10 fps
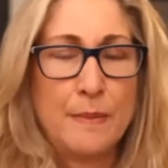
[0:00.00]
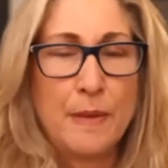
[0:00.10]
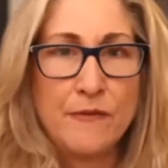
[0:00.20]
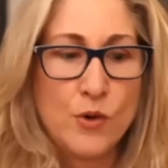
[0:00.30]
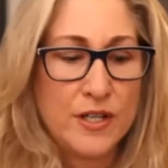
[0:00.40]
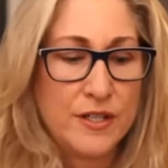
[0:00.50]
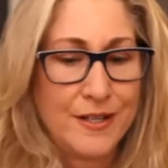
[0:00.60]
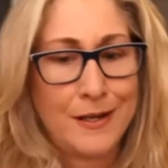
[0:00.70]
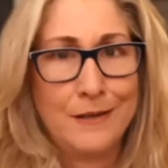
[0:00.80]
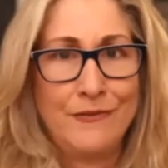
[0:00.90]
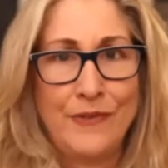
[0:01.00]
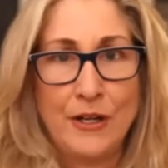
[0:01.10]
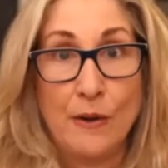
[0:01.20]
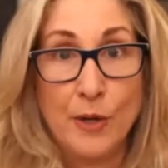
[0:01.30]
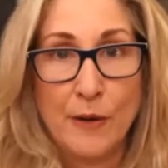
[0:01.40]
my voice, second
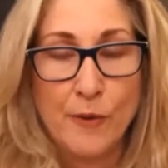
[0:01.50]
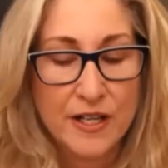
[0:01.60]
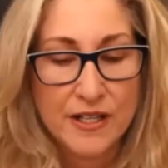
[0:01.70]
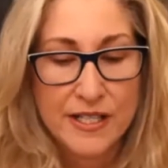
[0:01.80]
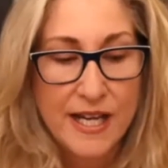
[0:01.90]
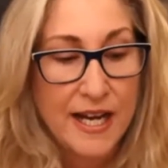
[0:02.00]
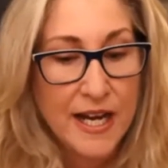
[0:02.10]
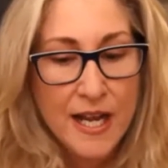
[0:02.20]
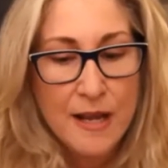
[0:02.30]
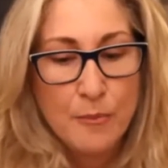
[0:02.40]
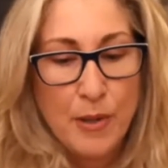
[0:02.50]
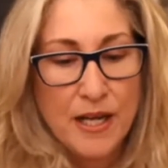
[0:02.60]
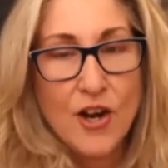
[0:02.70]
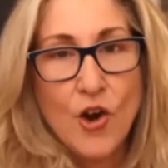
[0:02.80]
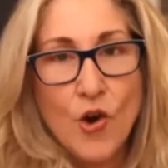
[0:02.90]
figure out what I wanted to say.
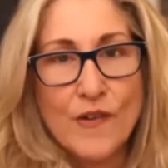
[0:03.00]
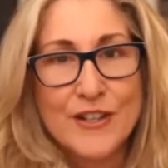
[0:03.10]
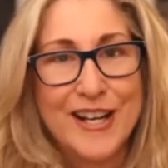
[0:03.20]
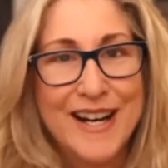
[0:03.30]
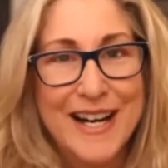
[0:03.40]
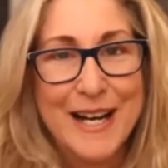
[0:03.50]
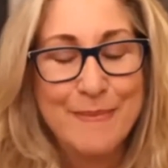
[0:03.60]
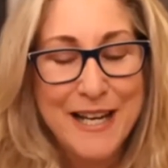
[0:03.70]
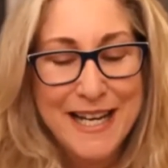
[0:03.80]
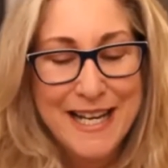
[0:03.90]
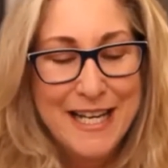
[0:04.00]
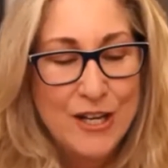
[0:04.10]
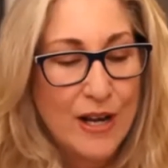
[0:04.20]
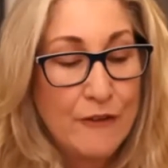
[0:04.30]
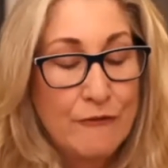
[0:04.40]
But over time,
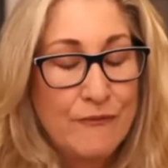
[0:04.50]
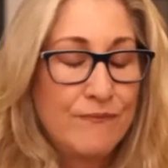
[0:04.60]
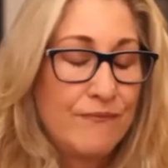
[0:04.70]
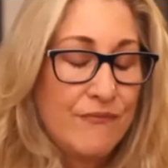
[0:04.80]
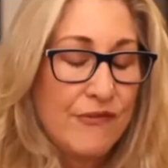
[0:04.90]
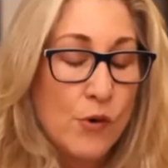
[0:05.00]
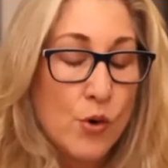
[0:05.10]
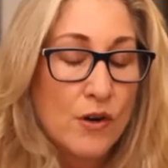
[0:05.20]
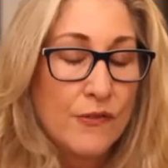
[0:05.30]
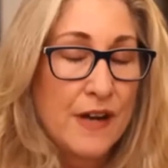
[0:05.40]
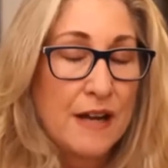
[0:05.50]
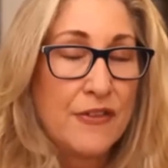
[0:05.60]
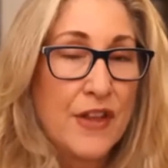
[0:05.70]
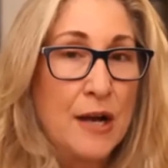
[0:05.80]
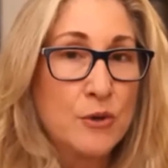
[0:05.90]
I had 4,000 or
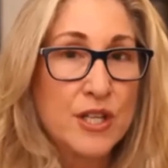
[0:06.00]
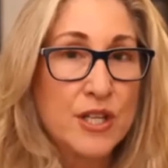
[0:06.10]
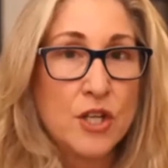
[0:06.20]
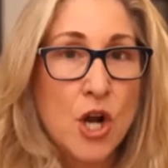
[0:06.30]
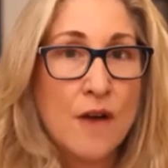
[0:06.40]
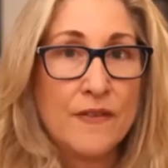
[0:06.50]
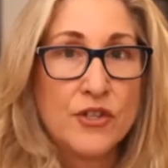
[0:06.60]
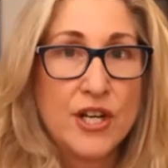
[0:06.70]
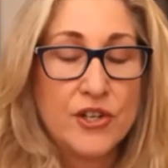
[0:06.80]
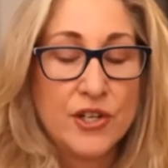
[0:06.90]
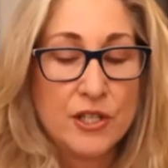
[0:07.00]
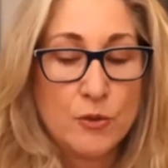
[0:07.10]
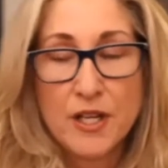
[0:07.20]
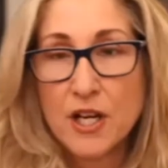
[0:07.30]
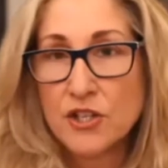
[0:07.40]
5,000 conversations
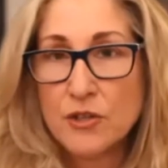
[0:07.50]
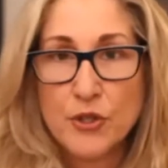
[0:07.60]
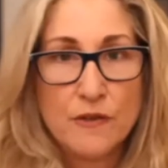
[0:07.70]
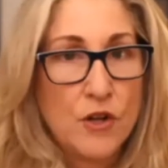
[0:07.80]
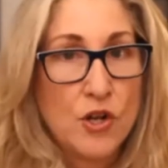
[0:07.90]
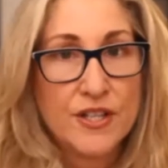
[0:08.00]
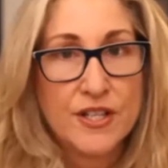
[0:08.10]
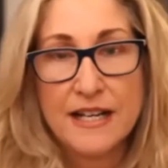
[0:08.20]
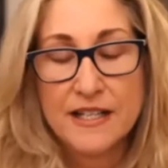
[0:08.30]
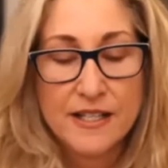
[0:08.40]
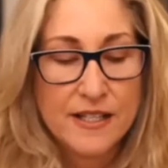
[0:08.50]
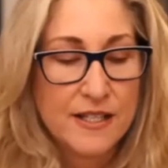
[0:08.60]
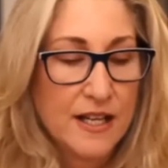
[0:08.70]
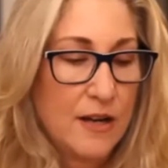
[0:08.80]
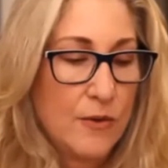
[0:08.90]
with customers of all
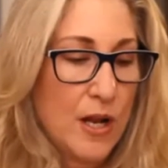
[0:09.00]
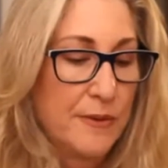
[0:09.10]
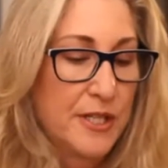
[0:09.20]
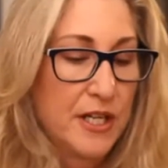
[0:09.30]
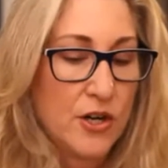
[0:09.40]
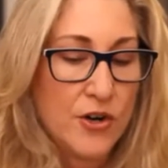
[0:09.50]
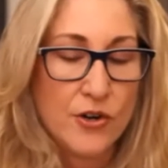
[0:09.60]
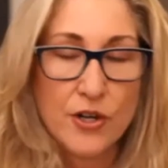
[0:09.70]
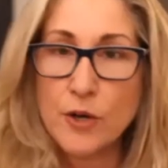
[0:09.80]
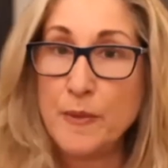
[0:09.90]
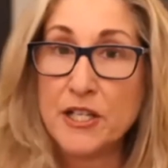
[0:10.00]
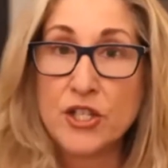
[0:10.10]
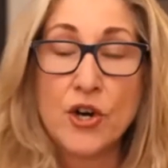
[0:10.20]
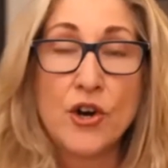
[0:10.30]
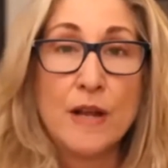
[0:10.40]
sizes while I was at Gartner. It could be a
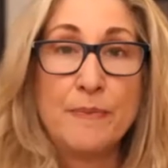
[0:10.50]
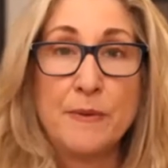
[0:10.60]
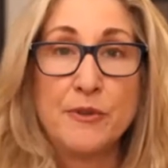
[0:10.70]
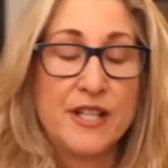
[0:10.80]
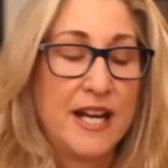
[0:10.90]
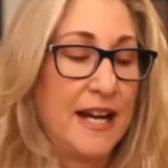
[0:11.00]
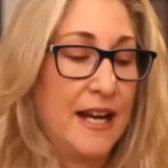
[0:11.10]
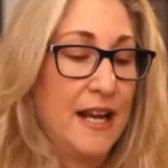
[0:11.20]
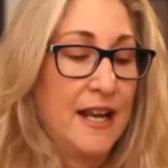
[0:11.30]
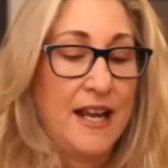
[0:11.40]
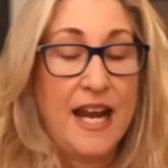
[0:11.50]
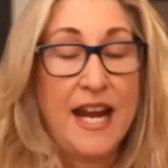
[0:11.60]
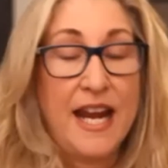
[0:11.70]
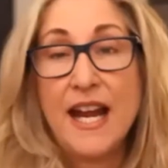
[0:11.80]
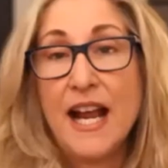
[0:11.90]
startup that was saying,
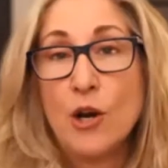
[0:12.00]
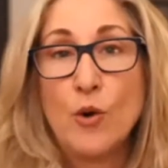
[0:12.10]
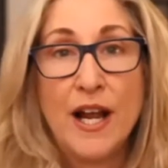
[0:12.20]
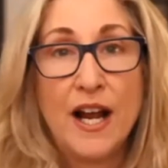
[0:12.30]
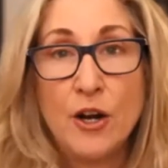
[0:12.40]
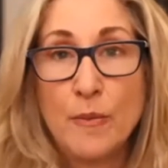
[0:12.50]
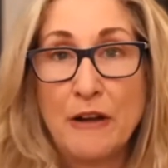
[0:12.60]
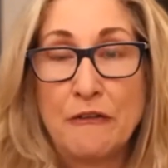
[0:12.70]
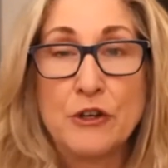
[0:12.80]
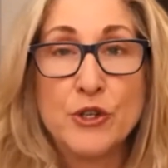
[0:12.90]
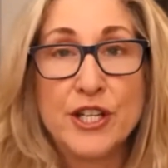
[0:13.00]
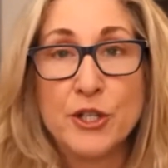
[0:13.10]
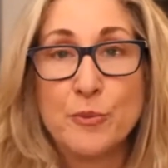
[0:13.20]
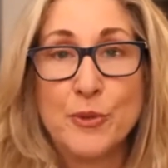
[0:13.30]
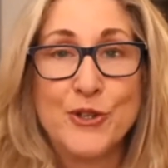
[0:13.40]
hey, how do I hire my first
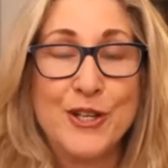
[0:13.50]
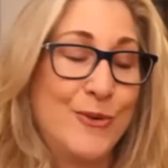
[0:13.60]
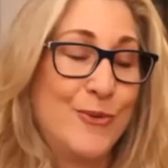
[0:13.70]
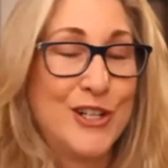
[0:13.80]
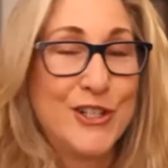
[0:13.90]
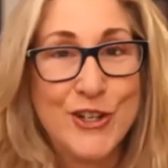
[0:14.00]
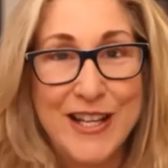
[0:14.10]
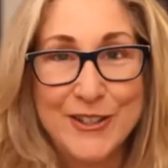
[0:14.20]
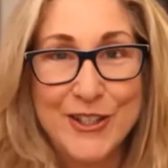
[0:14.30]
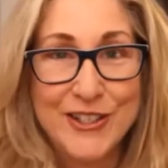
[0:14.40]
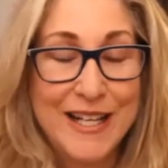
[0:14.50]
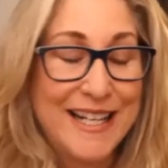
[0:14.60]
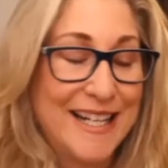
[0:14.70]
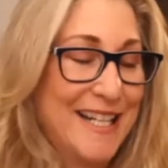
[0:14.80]
salesperson and what should they look like